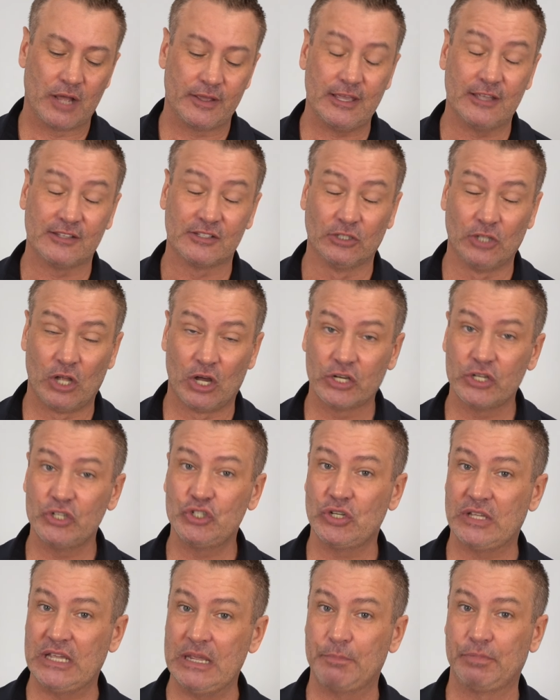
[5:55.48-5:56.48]
as long as
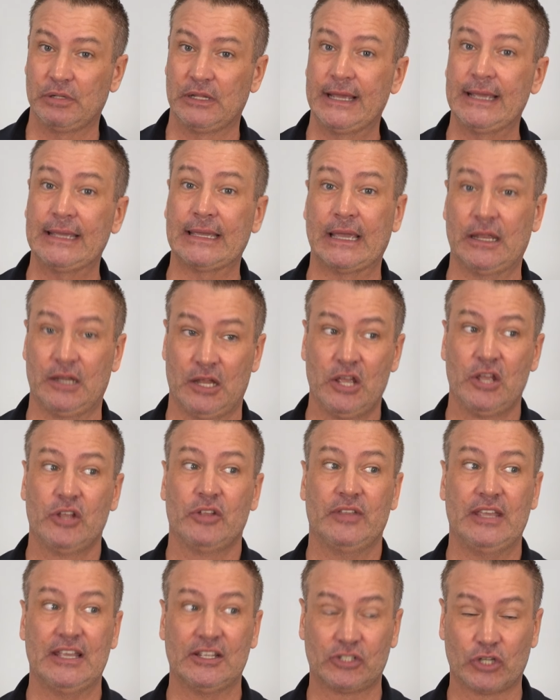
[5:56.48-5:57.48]
you keep playing it,
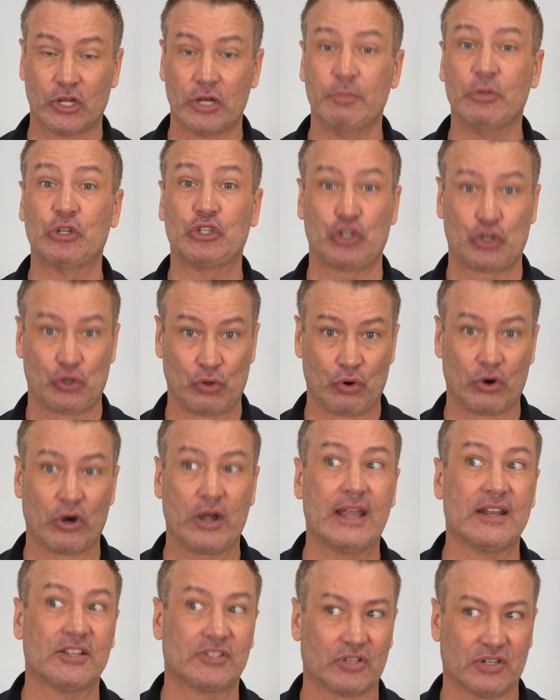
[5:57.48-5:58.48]
it's going to mature
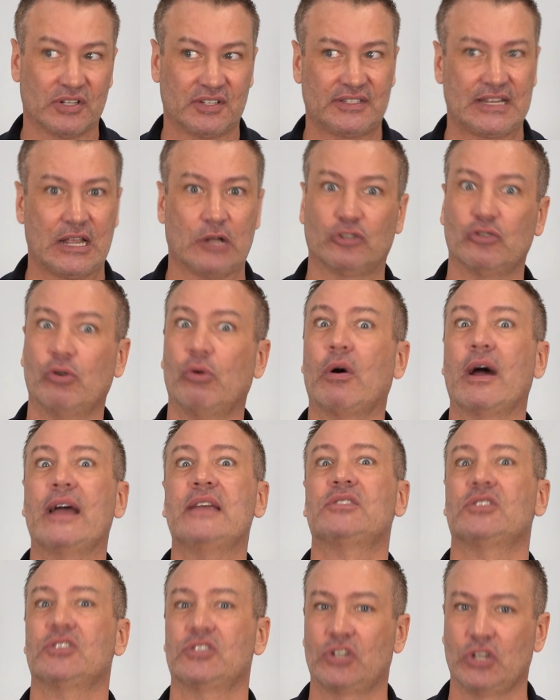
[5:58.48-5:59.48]
and it's going to sound
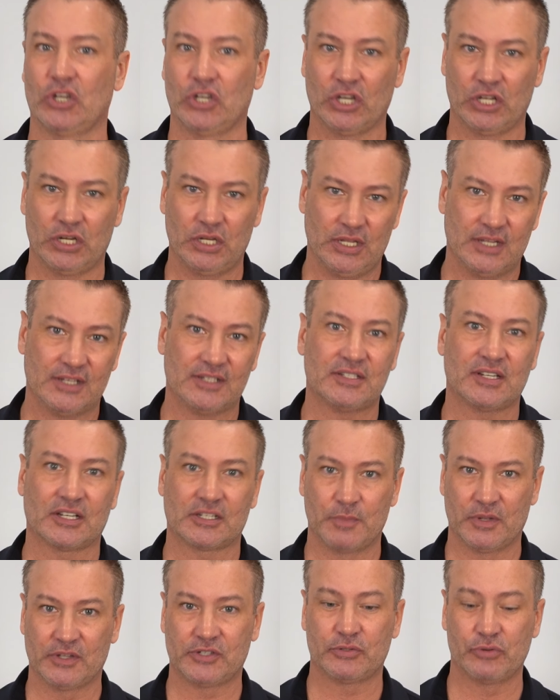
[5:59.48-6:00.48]
twice as good in
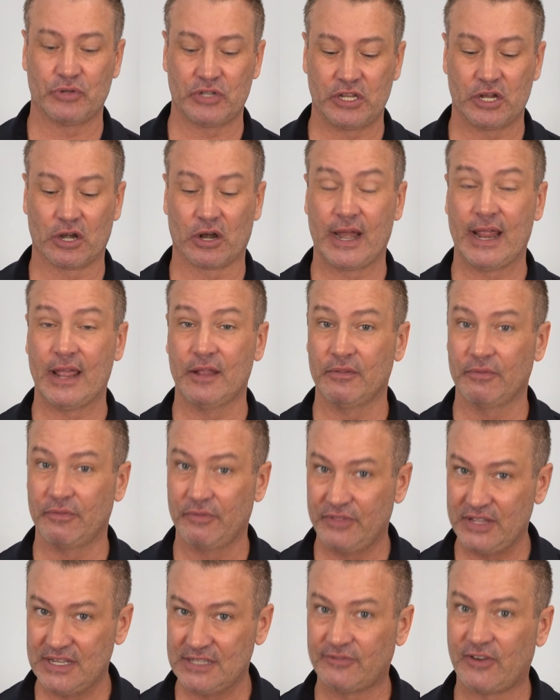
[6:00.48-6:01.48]
6 months to a year. And
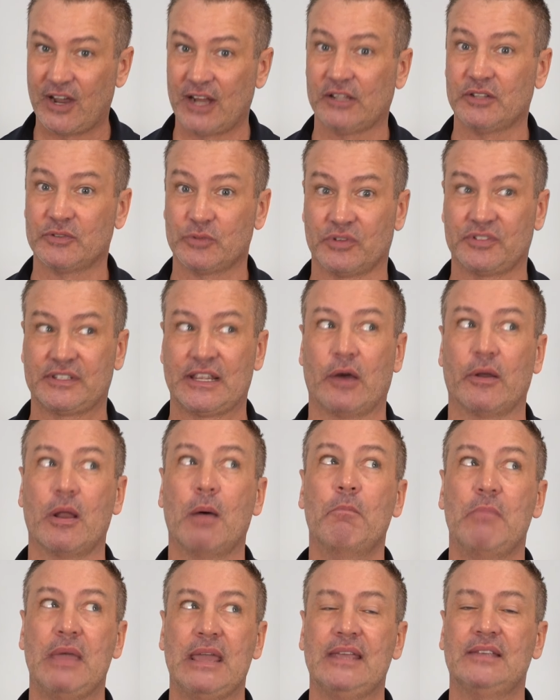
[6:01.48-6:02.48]
these violins will sound
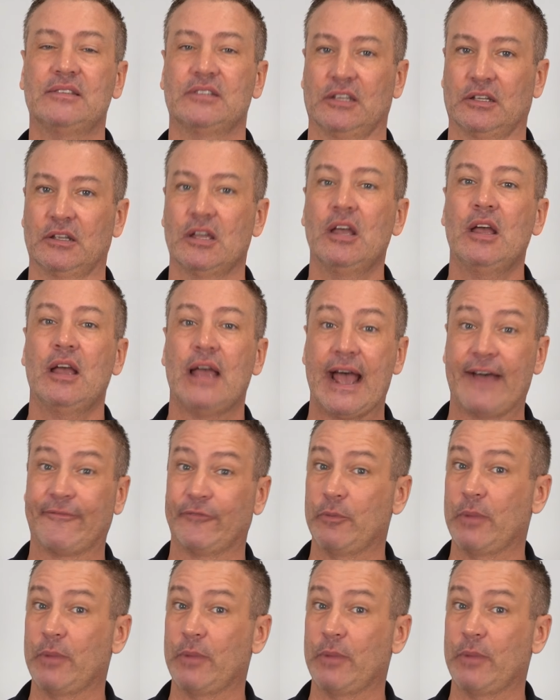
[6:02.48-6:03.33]
amazing after